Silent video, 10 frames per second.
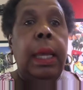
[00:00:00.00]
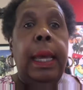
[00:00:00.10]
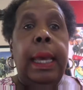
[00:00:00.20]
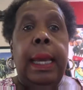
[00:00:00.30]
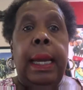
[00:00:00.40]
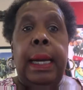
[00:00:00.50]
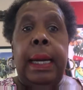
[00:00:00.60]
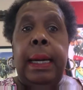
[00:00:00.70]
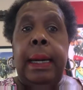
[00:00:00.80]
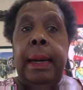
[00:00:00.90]

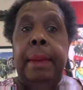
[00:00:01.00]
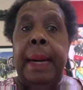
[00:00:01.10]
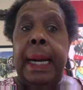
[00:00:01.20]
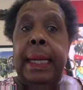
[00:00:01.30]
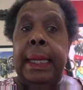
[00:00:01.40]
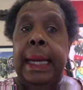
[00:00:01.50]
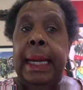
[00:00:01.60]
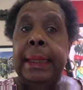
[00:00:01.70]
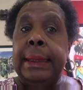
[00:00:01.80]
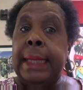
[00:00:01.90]

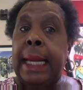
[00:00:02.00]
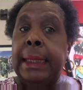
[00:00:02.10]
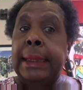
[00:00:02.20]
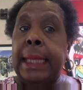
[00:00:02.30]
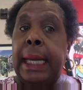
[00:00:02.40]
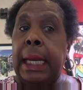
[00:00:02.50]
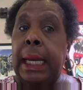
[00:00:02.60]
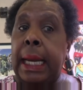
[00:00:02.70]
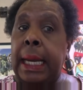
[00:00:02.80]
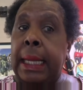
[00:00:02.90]
bailar salsa
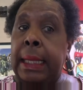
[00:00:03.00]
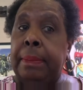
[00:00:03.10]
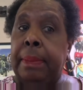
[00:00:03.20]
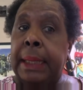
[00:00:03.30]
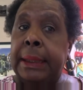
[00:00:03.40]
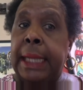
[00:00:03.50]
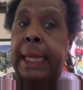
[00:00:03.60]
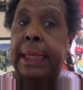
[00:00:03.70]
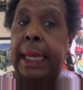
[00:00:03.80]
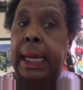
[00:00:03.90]
and
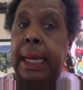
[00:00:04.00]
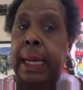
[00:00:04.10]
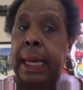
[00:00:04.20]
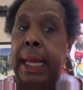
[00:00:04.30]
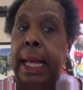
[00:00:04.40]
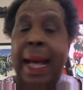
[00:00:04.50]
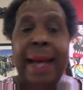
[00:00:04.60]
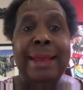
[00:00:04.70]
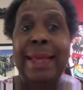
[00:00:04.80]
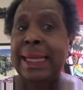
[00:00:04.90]
bachata,
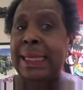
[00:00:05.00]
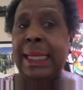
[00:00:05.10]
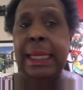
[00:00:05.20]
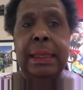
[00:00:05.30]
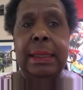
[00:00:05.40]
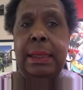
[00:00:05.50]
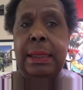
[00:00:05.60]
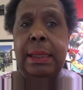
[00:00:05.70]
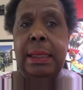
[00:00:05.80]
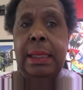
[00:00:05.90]
and that's it,
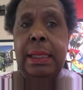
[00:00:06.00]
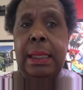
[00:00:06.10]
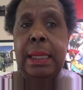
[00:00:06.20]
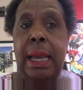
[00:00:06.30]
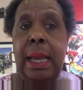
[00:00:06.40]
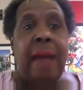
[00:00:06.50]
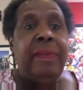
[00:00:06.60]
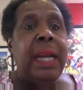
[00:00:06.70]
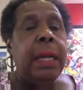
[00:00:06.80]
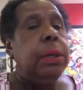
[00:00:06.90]

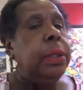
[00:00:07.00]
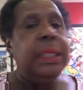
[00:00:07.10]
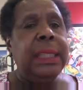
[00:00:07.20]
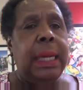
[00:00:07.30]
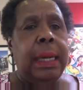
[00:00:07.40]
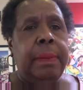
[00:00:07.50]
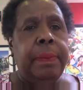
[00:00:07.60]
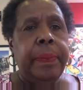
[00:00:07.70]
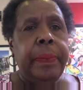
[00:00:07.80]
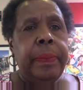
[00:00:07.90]
having a good time.
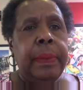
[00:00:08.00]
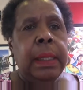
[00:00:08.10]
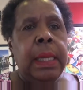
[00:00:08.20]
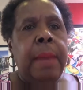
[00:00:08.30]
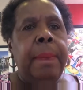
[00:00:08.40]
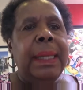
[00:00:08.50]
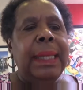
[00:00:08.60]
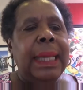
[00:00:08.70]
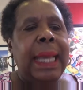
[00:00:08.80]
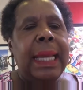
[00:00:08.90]
But they
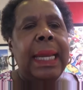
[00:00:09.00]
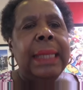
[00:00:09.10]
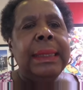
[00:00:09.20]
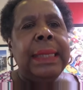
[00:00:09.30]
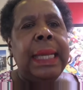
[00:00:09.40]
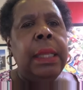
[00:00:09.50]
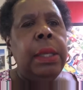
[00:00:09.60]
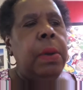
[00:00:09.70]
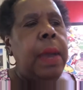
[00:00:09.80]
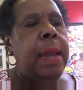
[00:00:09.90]
cannot tell
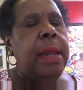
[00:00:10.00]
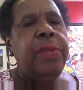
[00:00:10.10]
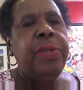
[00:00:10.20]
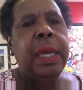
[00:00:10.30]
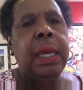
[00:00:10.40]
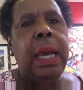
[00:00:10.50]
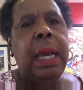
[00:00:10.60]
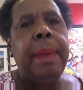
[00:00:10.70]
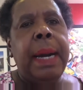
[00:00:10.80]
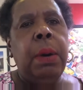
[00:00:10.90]
you anything
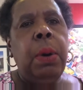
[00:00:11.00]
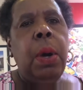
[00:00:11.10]
about